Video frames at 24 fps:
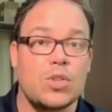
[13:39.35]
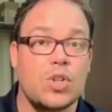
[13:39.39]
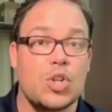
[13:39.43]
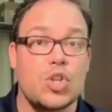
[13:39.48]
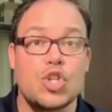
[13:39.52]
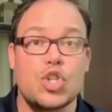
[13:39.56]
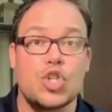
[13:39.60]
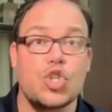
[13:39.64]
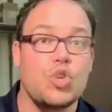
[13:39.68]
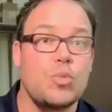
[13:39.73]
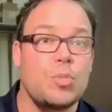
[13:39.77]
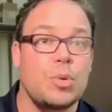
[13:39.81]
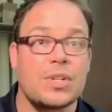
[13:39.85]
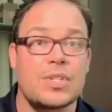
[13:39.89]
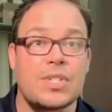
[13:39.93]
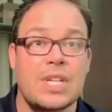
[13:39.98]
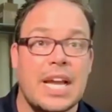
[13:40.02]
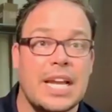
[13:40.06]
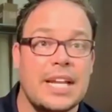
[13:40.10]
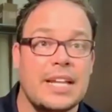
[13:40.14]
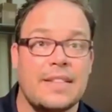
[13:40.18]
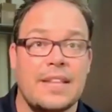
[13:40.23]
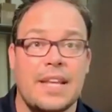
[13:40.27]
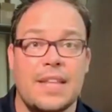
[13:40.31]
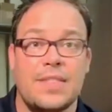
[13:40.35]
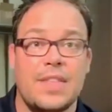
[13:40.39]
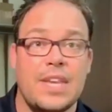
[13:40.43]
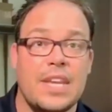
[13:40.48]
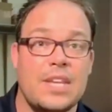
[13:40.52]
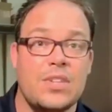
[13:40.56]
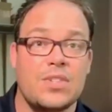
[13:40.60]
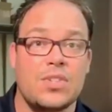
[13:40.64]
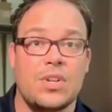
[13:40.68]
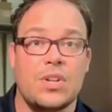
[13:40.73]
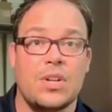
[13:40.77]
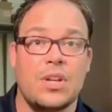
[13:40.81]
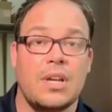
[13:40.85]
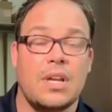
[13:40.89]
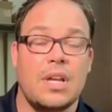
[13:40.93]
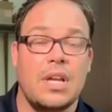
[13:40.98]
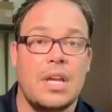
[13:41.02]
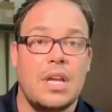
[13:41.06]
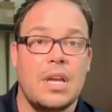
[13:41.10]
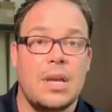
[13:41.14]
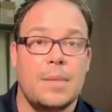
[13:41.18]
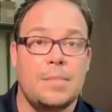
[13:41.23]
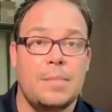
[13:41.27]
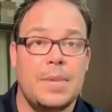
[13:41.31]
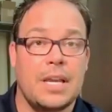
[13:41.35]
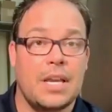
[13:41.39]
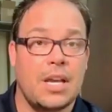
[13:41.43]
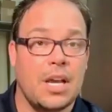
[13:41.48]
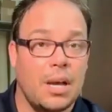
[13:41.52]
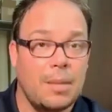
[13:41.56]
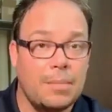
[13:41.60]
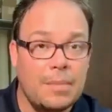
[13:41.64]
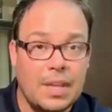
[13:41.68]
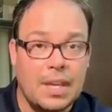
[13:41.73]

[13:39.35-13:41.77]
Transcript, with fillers: They're super excited. They think he's going to become